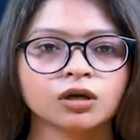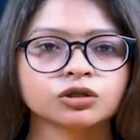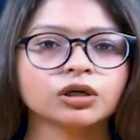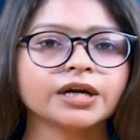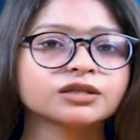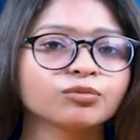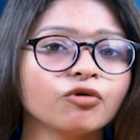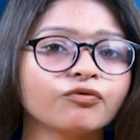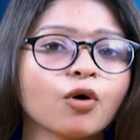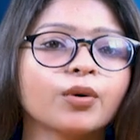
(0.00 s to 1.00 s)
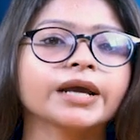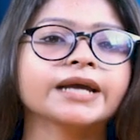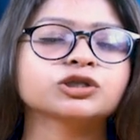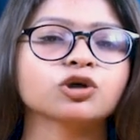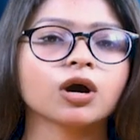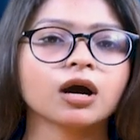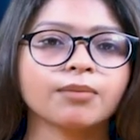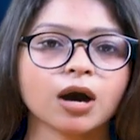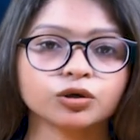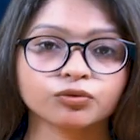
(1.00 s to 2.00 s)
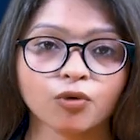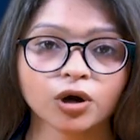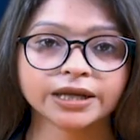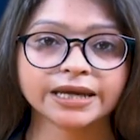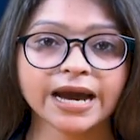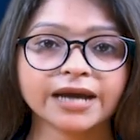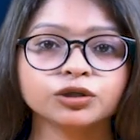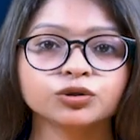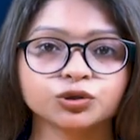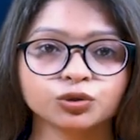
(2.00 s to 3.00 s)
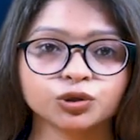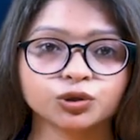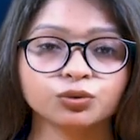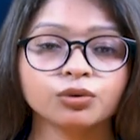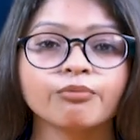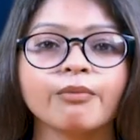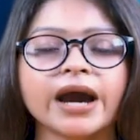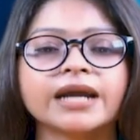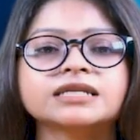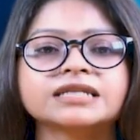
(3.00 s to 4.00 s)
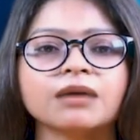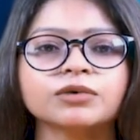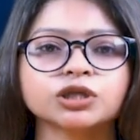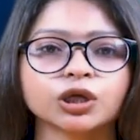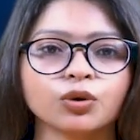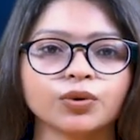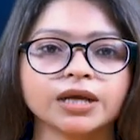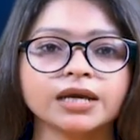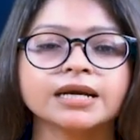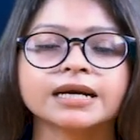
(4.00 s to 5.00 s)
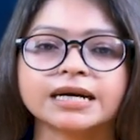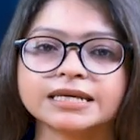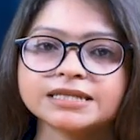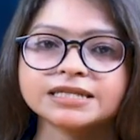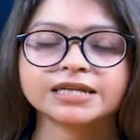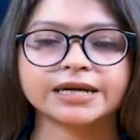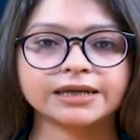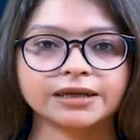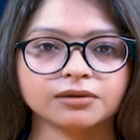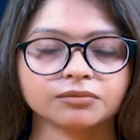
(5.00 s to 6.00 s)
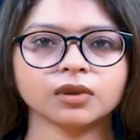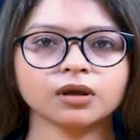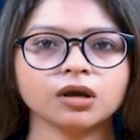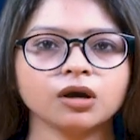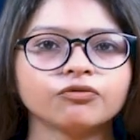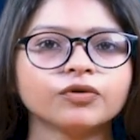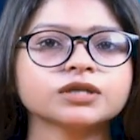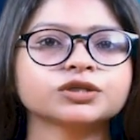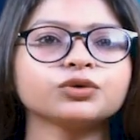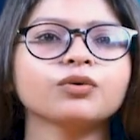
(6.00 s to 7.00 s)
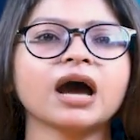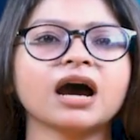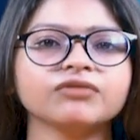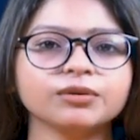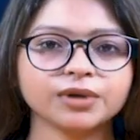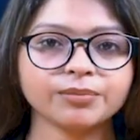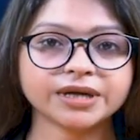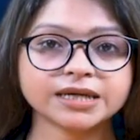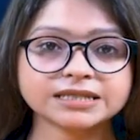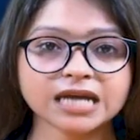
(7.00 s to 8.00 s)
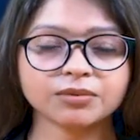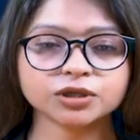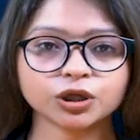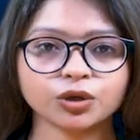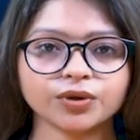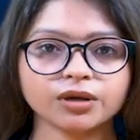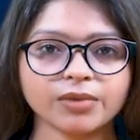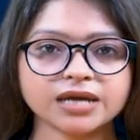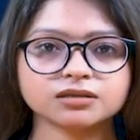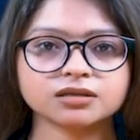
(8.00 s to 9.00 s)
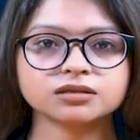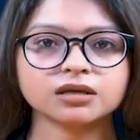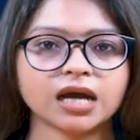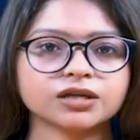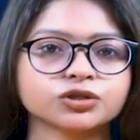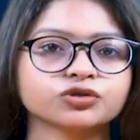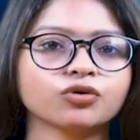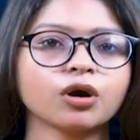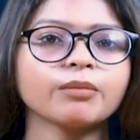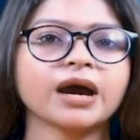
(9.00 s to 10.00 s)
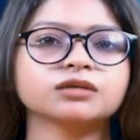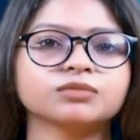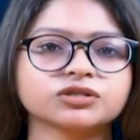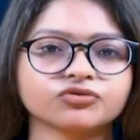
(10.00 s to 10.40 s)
So let's move forward and talk about what can you do to manage cybersecurity consistently. Once you have implemented cybersecurity measures and a strong management